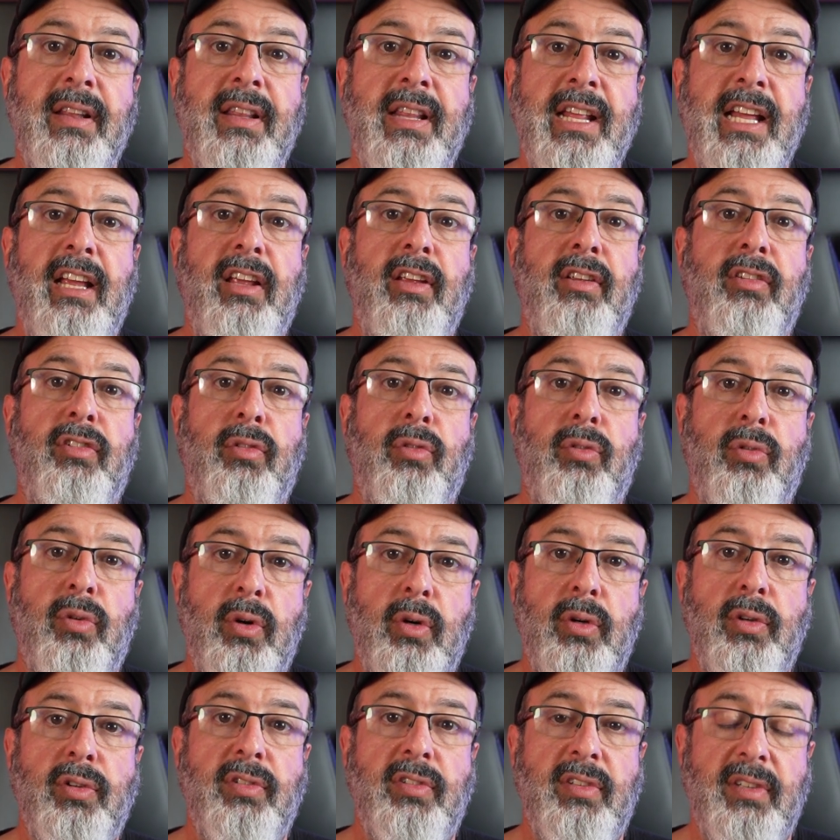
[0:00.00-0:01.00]
These
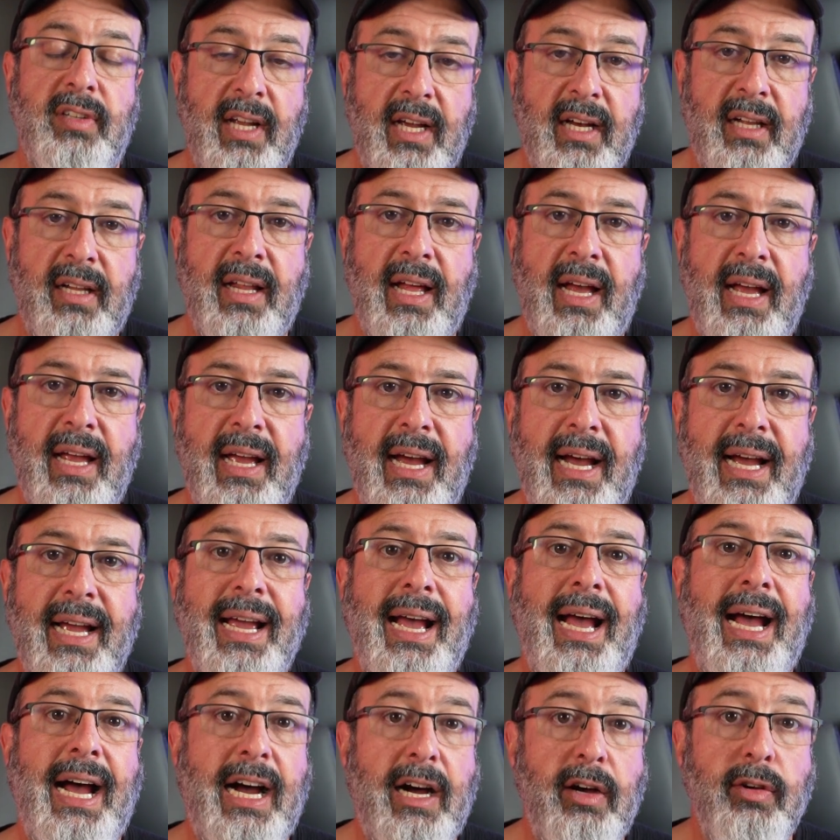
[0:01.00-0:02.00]
rules tell AI
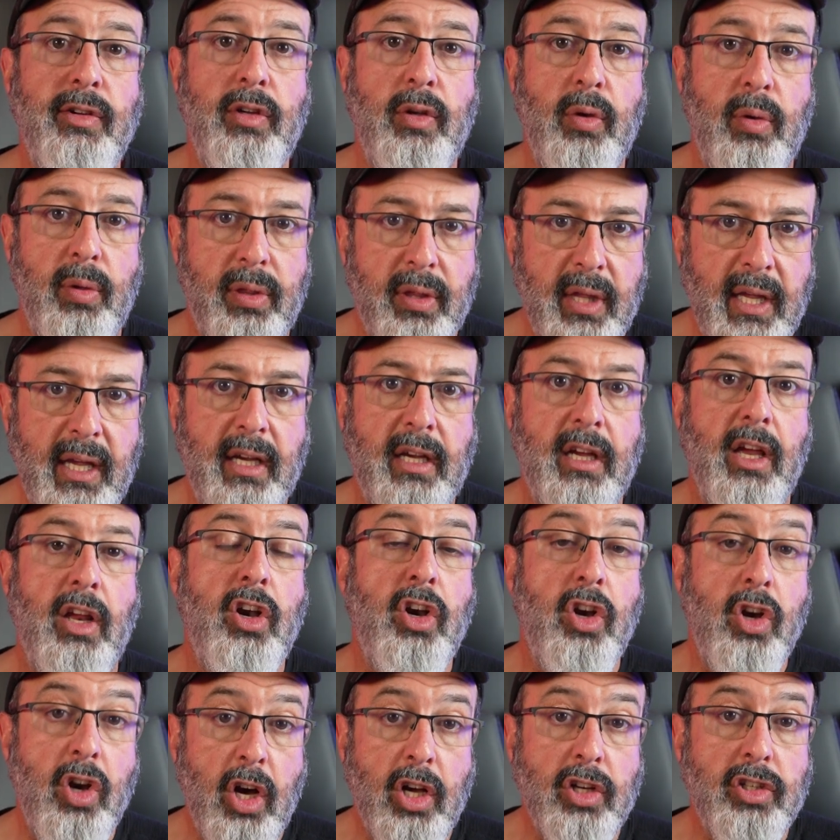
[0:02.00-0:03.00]
how you think,
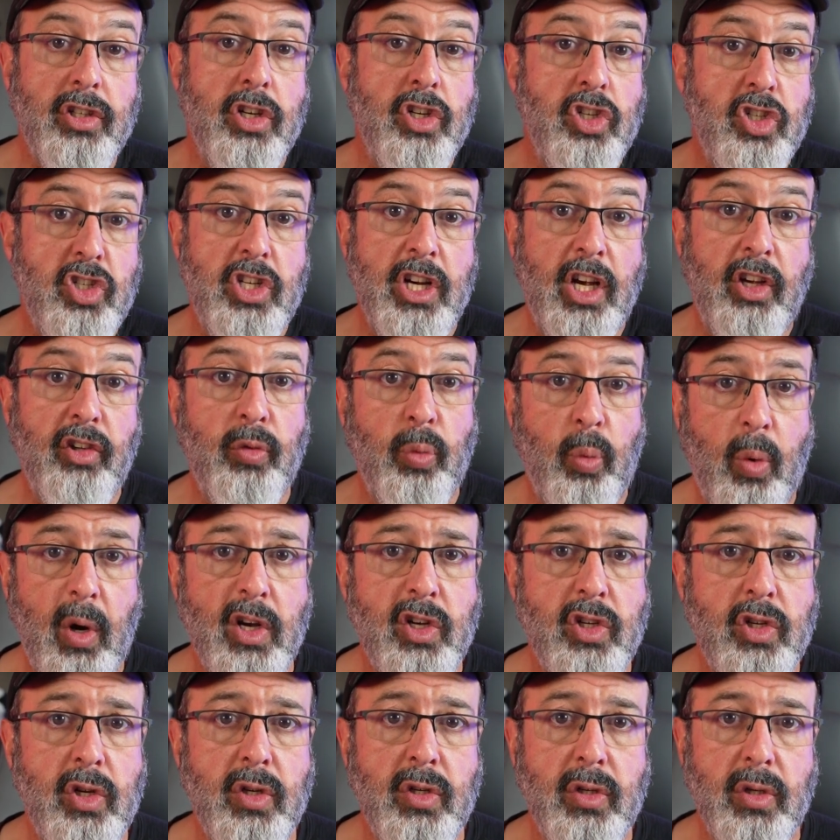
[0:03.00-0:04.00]
not just
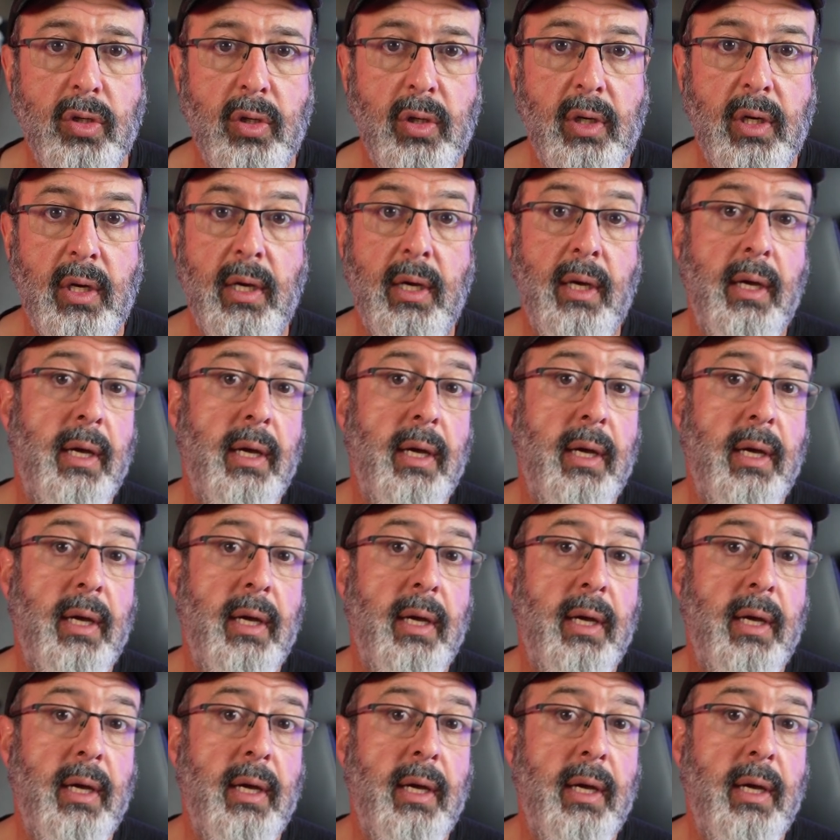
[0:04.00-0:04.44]
what you do.